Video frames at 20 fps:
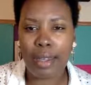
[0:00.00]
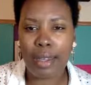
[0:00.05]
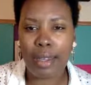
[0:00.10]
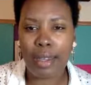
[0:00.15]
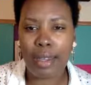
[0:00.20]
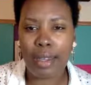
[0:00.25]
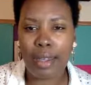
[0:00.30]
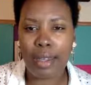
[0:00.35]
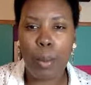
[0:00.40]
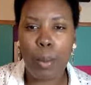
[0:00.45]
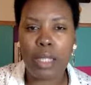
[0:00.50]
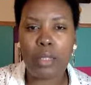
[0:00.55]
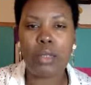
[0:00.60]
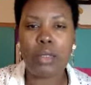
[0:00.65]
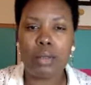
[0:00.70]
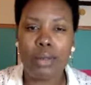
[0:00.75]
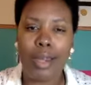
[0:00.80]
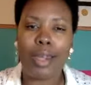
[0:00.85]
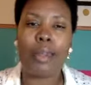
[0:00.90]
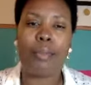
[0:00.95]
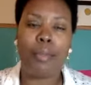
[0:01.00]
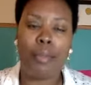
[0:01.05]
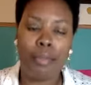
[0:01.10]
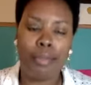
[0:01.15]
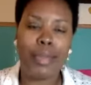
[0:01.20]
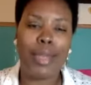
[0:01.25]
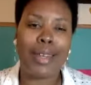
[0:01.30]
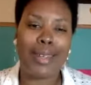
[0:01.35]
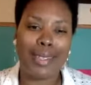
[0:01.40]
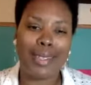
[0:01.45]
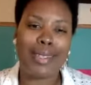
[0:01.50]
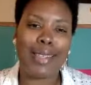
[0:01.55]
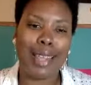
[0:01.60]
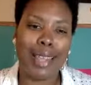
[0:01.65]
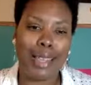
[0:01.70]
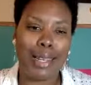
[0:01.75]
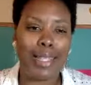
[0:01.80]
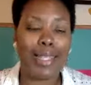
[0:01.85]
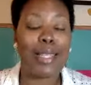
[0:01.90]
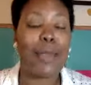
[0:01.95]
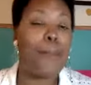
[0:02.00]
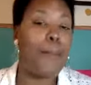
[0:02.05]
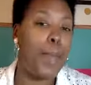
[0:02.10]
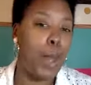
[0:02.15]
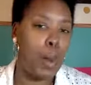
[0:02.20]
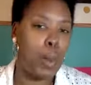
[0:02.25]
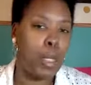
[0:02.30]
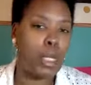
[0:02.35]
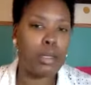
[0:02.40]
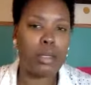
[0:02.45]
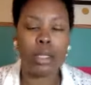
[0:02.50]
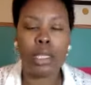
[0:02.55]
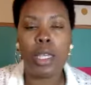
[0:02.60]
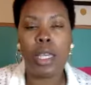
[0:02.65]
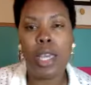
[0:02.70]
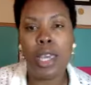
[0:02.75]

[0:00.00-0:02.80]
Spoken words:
a moment, not a second, it's a moment.